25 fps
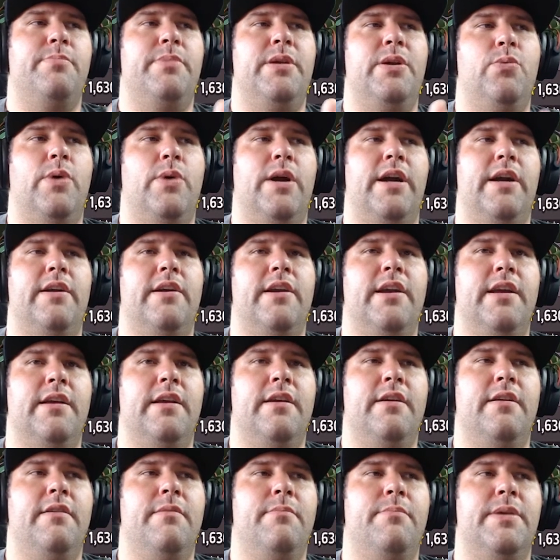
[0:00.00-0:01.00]

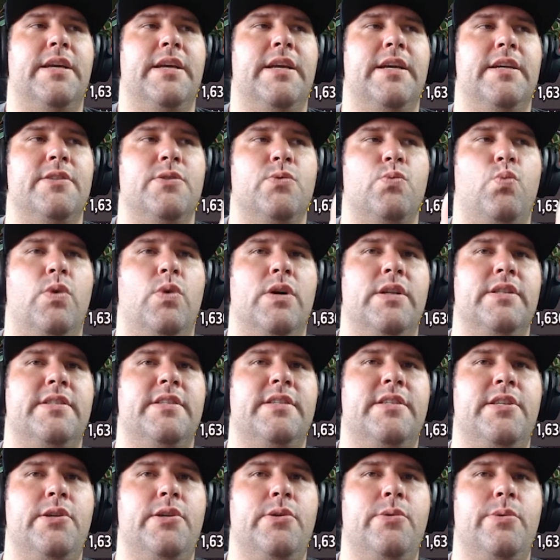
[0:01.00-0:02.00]
wearing, because
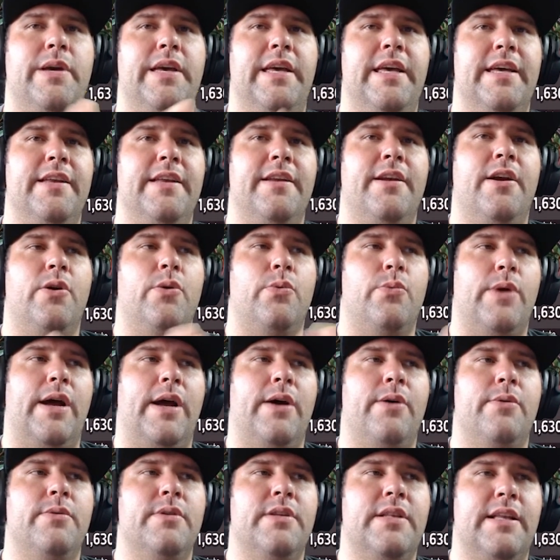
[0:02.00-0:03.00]
once you hit
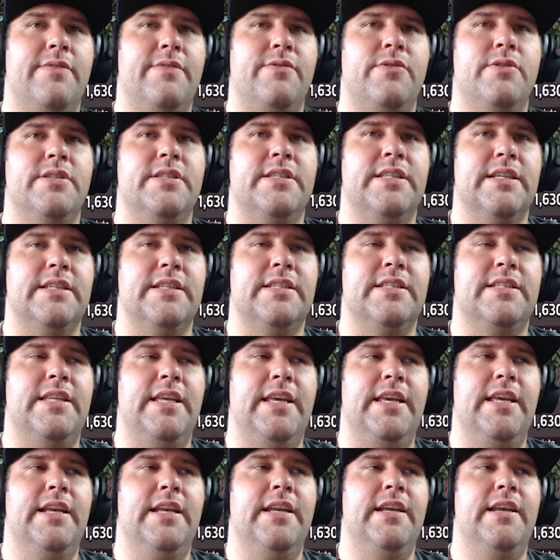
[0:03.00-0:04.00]
around level
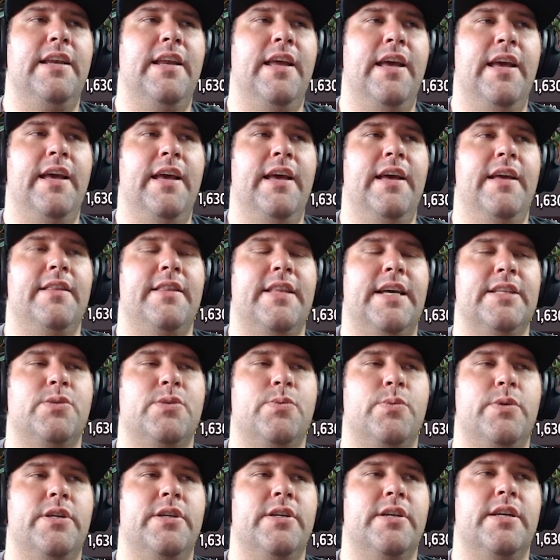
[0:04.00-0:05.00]
16, that's
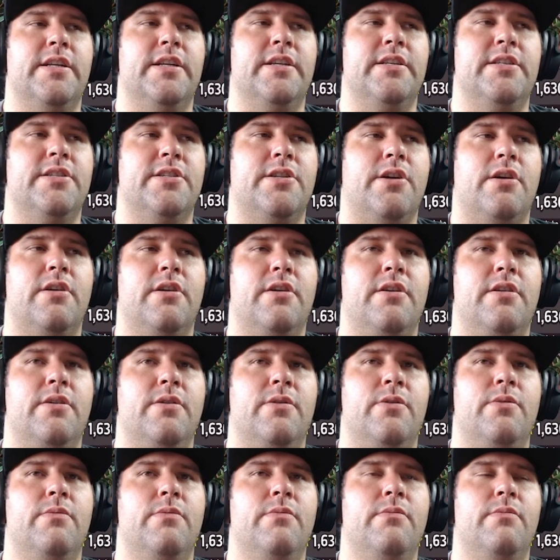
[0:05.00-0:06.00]
when you're going to start
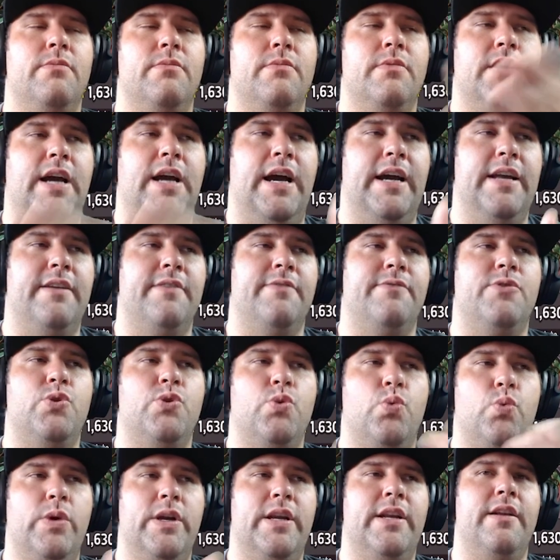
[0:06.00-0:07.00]
kind of
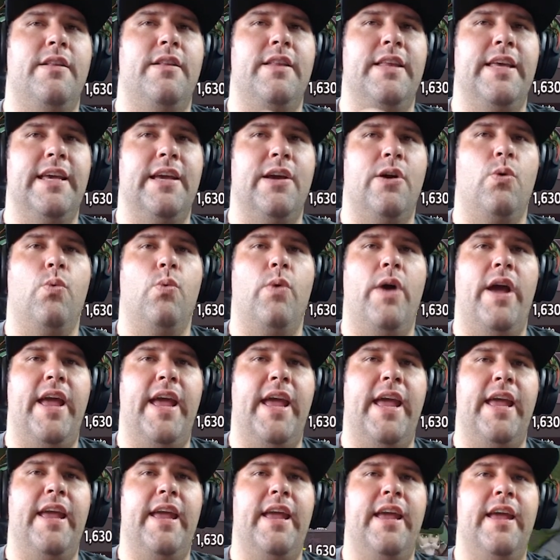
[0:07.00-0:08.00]
dwindling
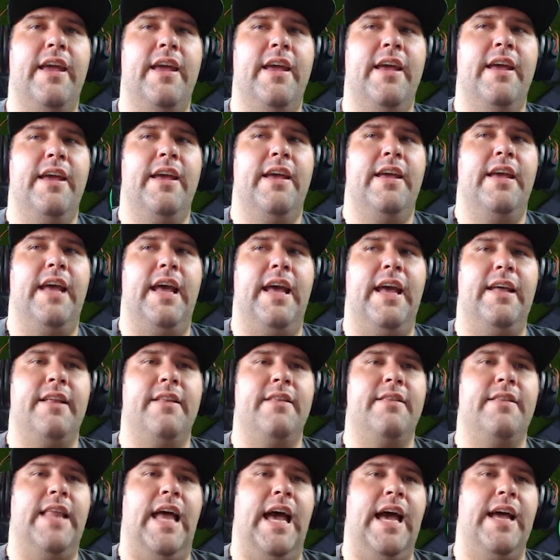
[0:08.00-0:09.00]
away
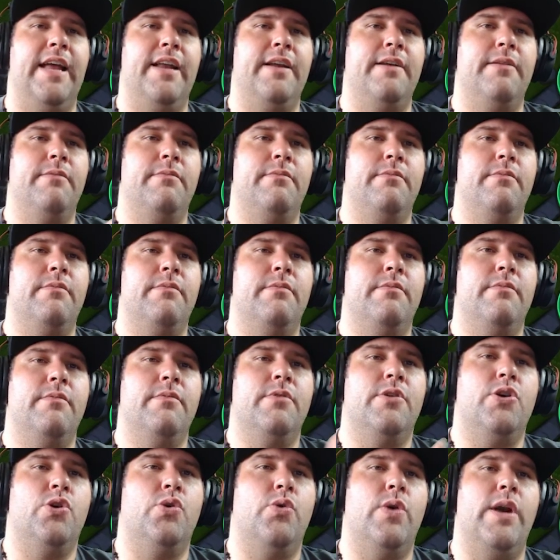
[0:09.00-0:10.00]
at that
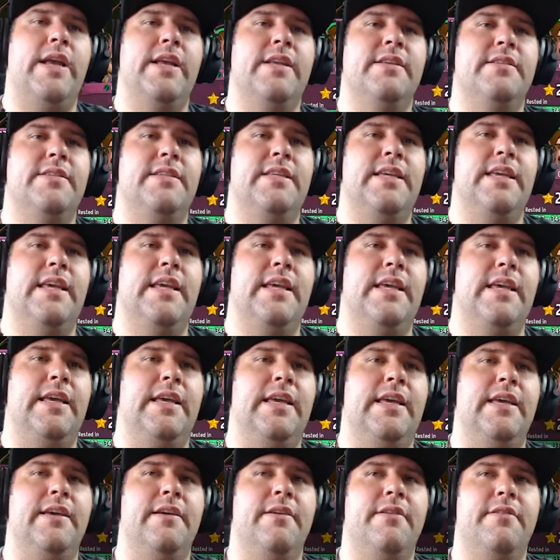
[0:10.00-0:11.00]
crazy